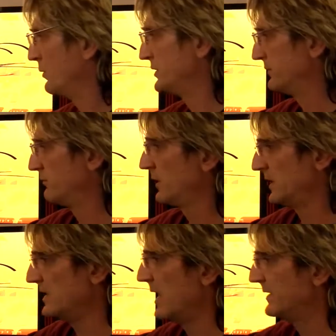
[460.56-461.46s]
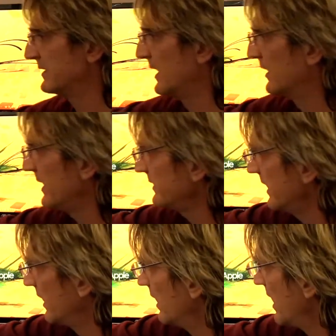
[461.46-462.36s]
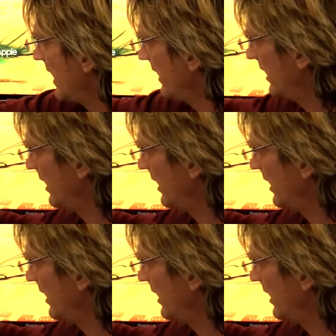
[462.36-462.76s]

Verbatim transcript: which is really nice. I like that a lot.